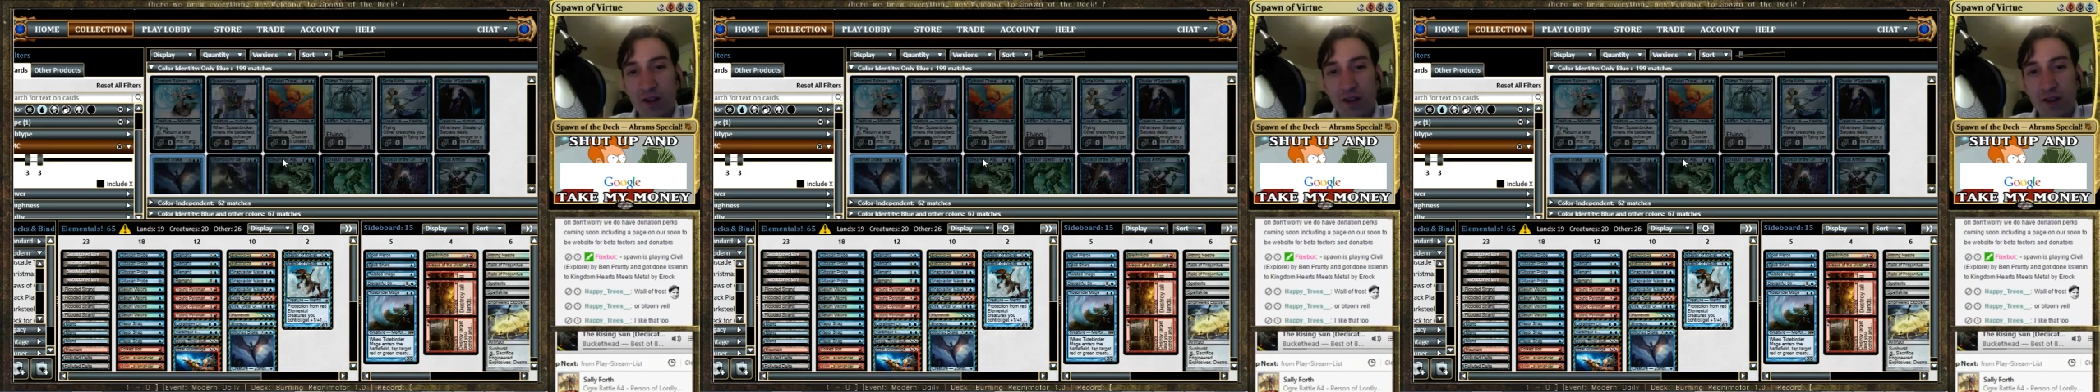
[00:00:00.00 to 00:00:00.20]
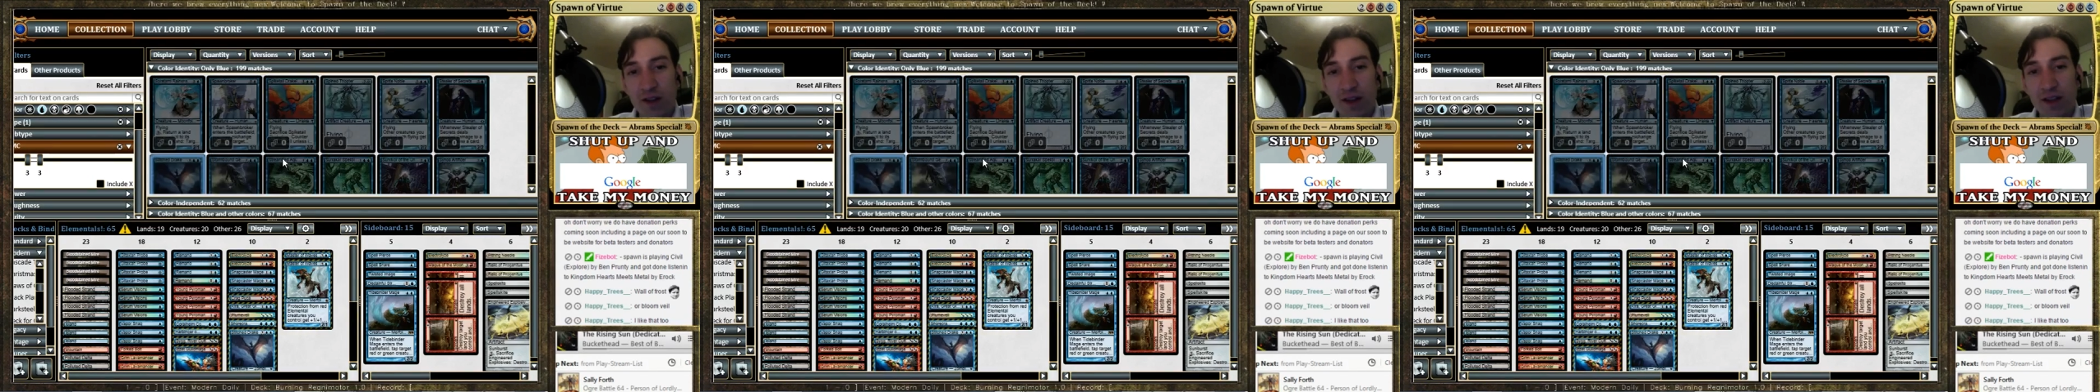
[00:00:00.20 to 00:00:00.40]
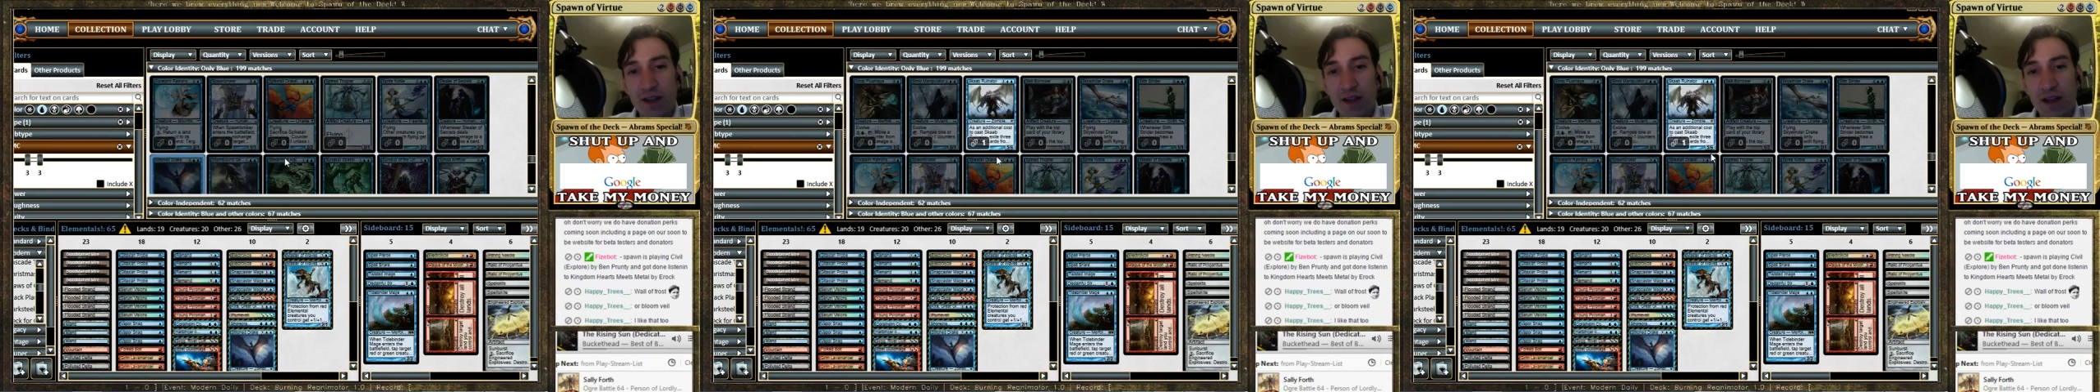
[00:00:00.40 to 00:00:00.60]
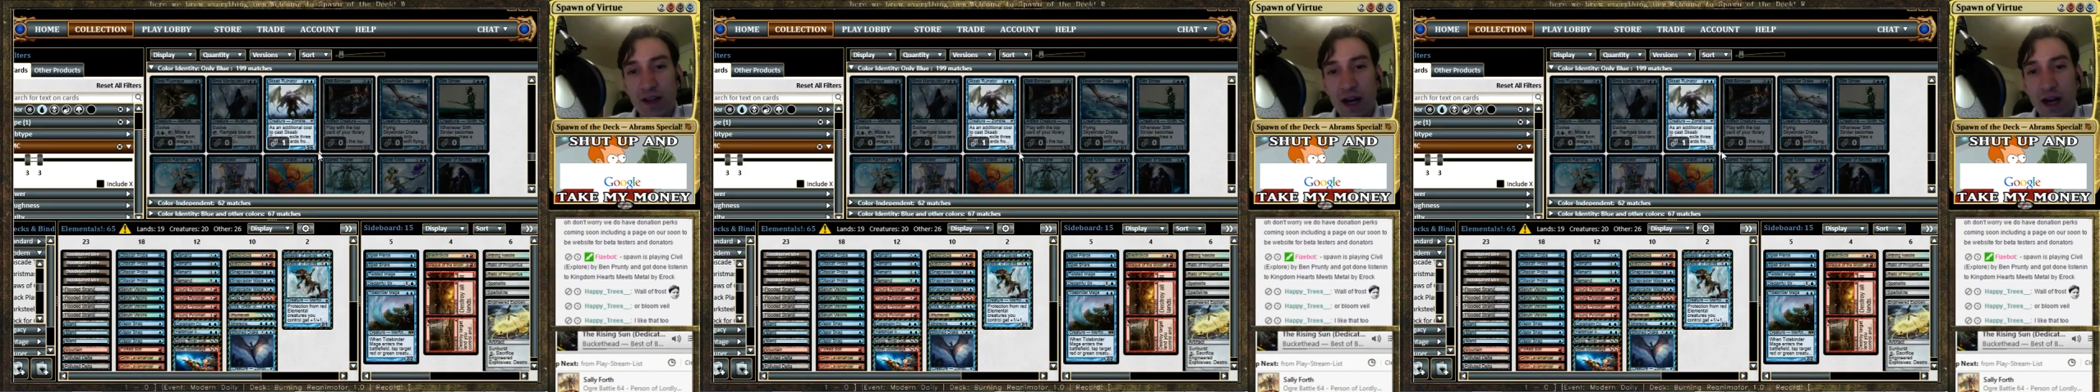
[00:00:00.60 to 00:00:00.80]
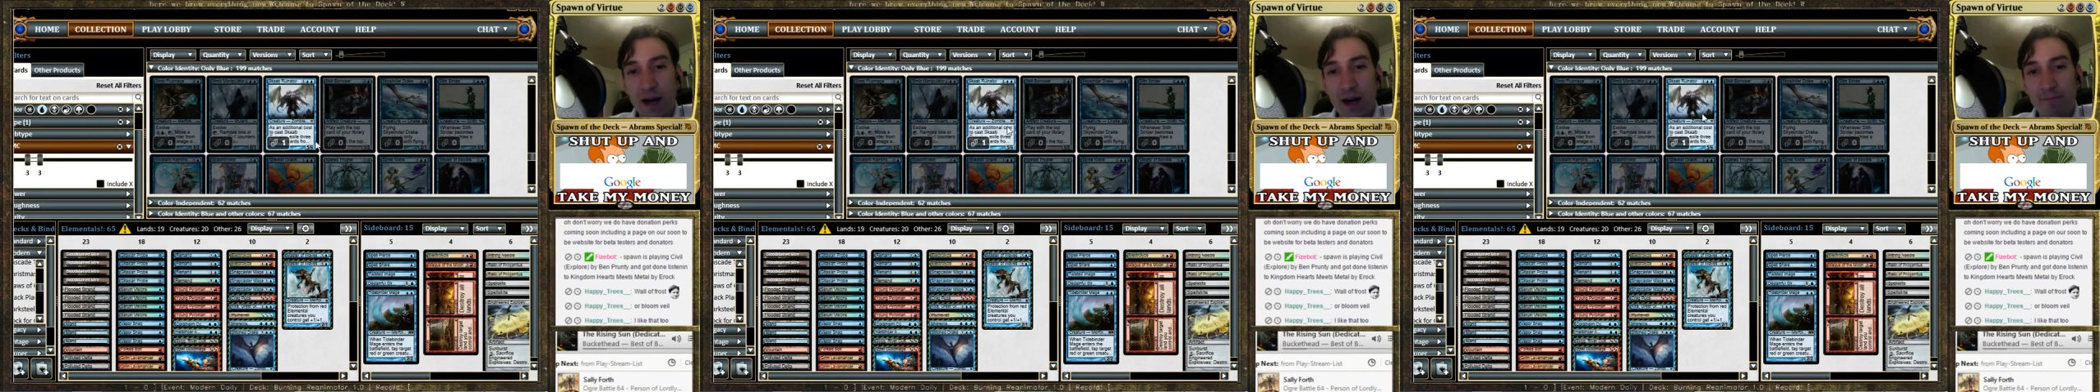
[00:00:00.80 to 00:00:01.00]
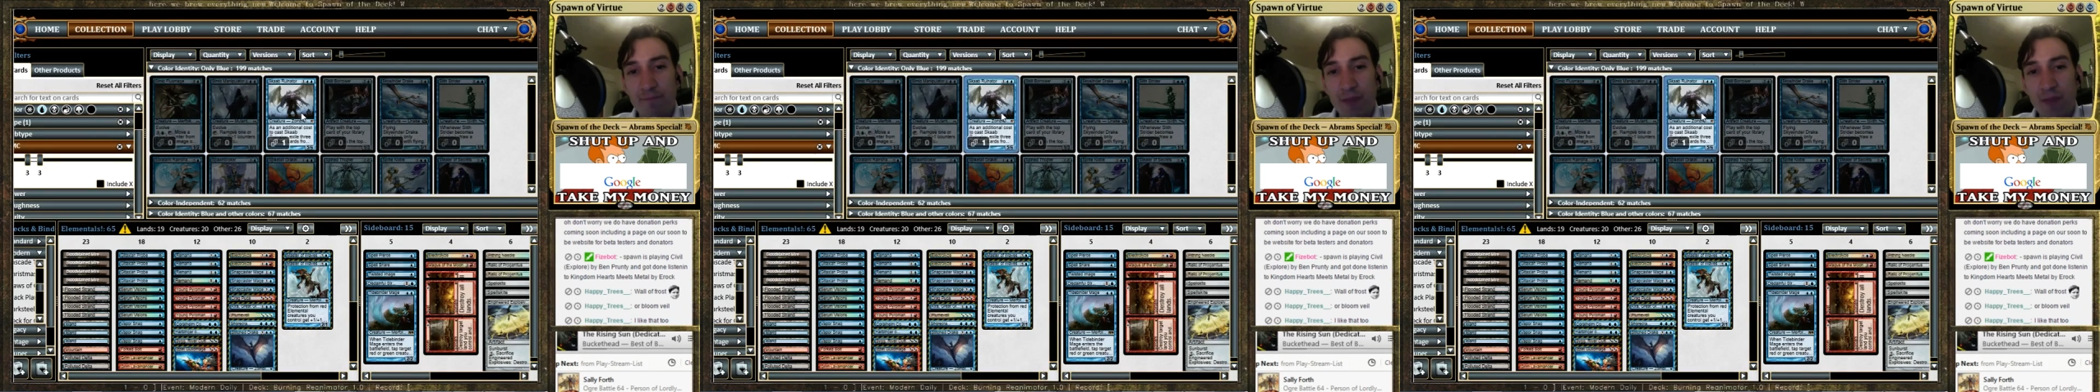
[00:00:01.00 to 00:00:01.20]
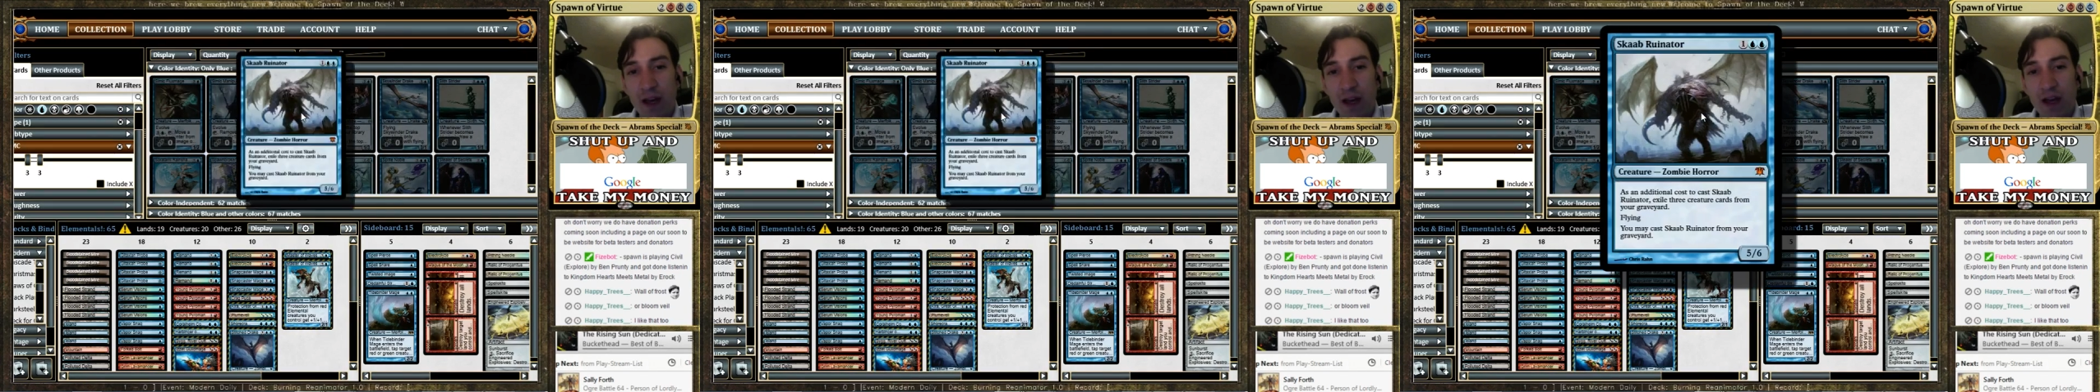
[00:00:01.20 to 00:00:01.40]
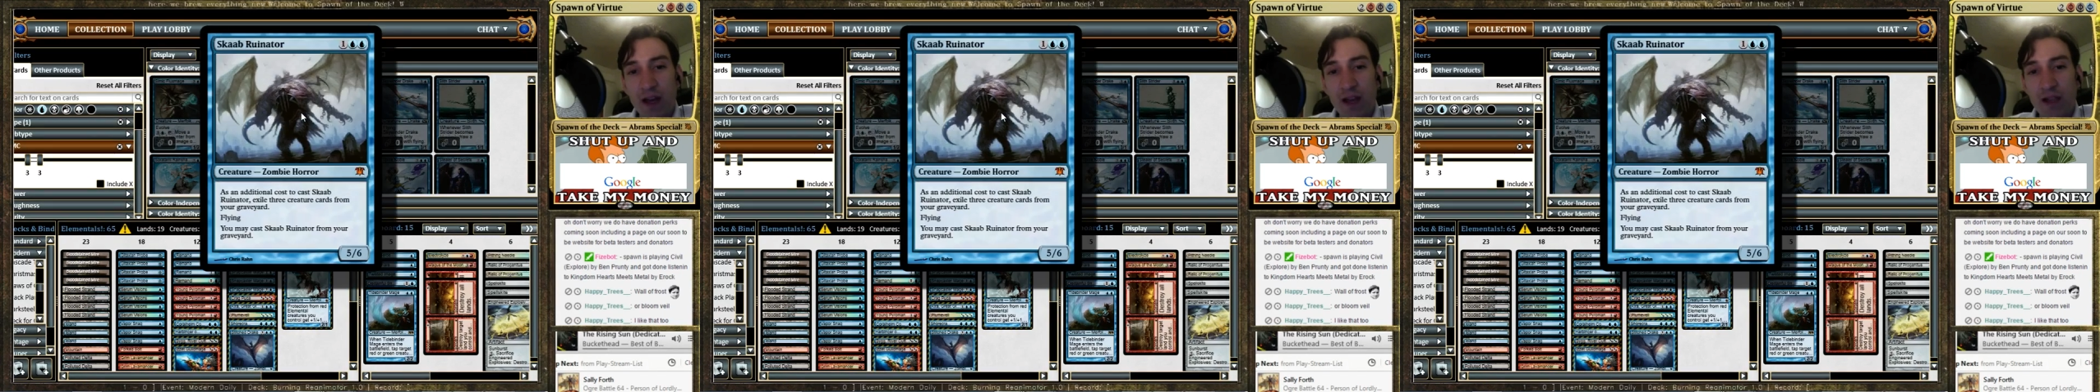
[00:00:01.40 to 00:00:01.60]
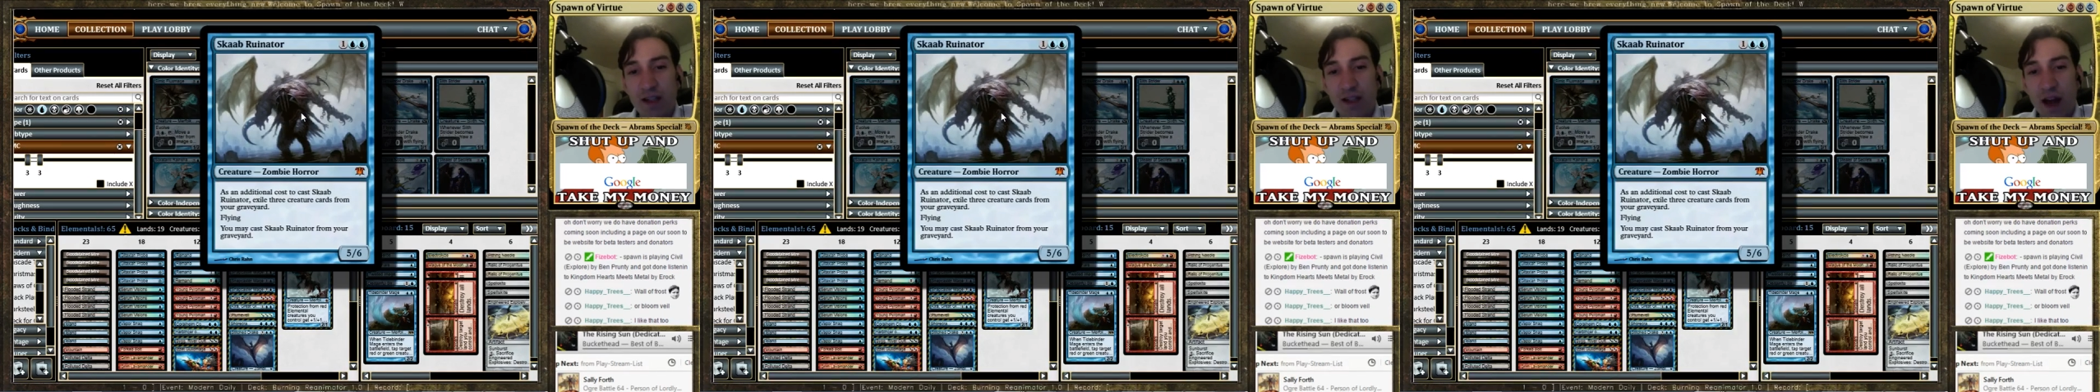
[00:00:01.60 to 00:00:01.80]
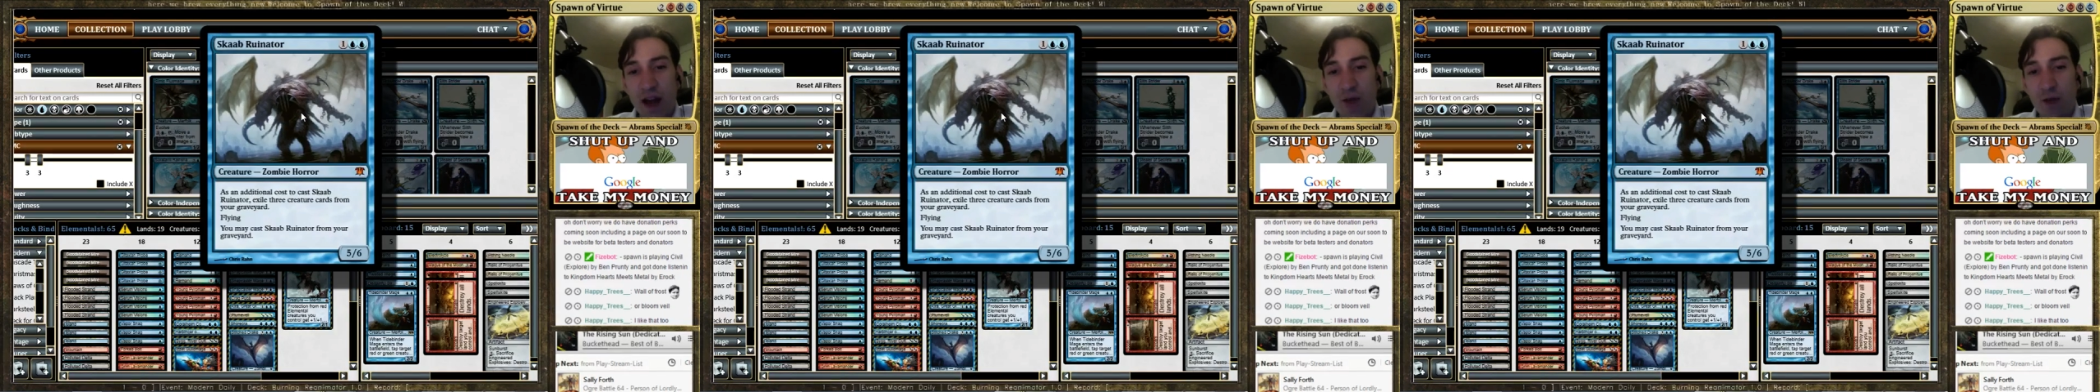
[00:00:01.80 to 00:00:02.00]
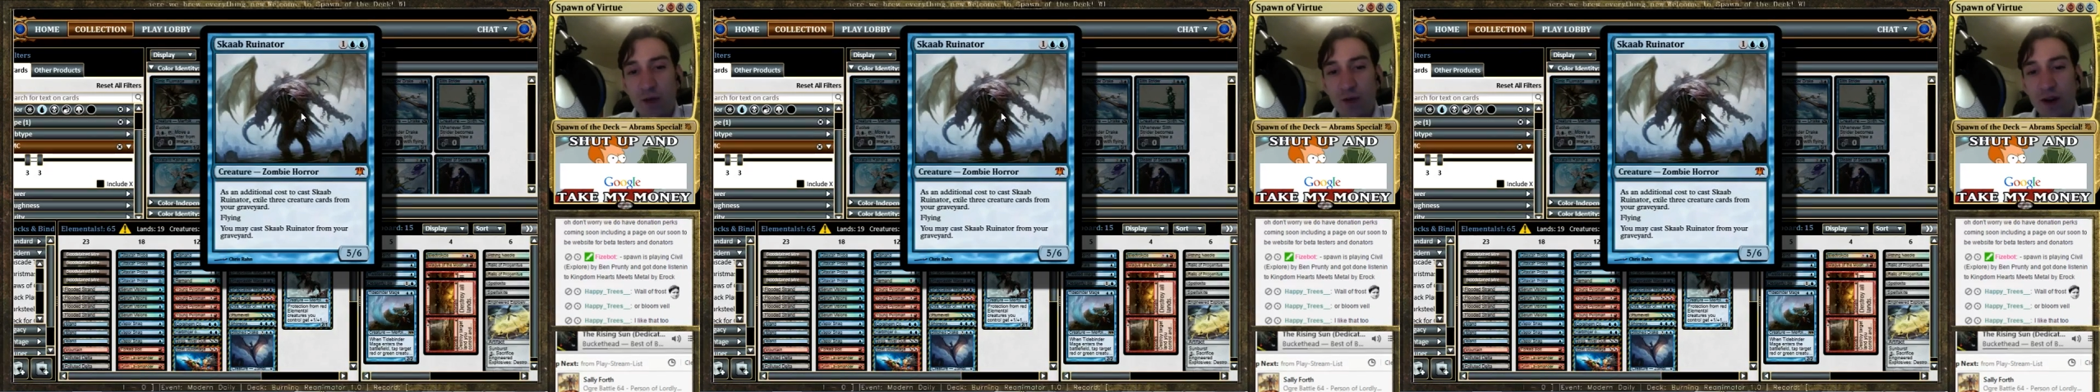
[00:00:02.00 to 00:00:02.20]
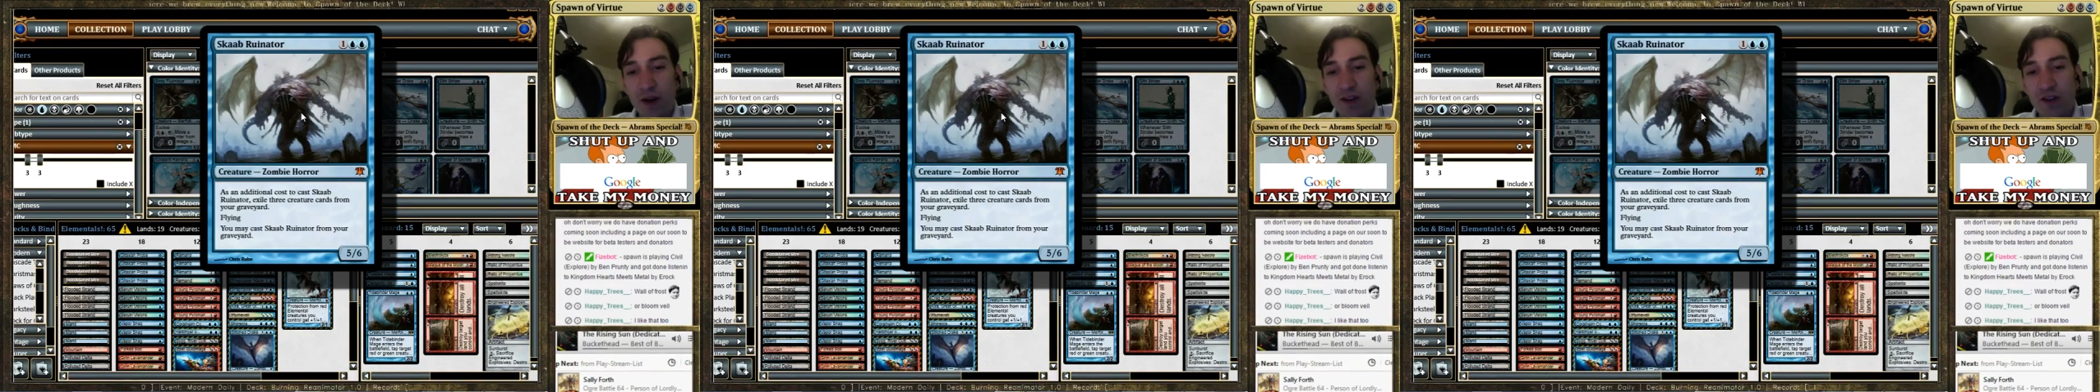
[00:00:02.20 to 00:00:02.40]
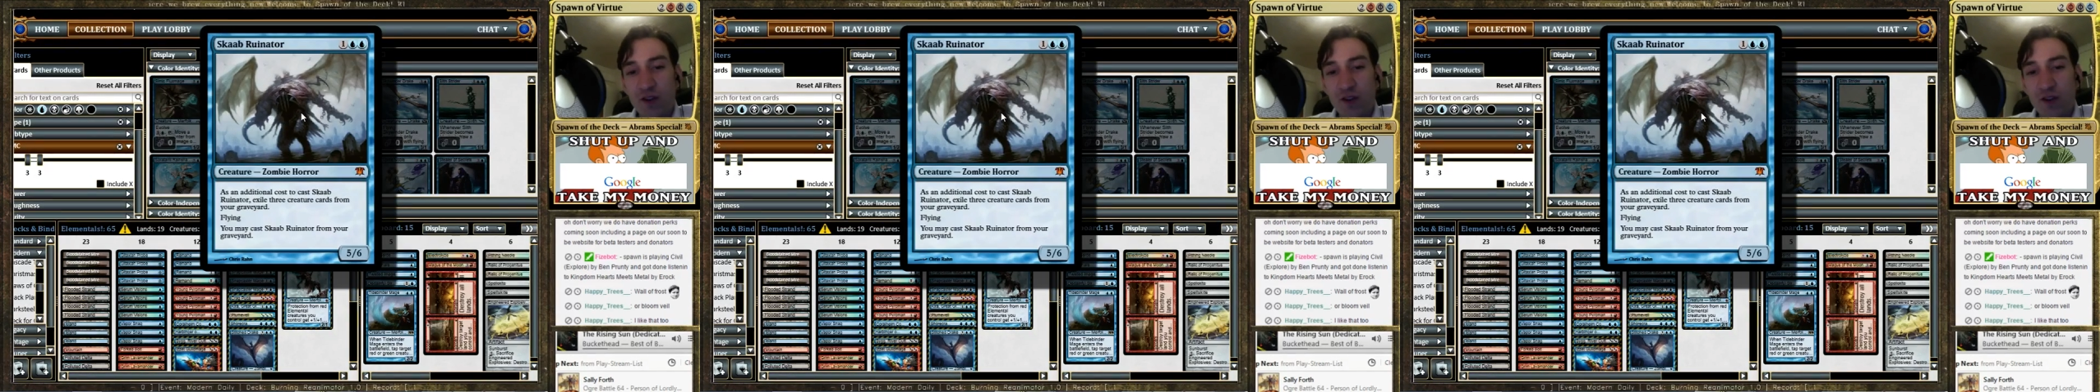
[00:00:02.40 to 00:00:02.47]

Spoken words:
than the Scab Ruinator.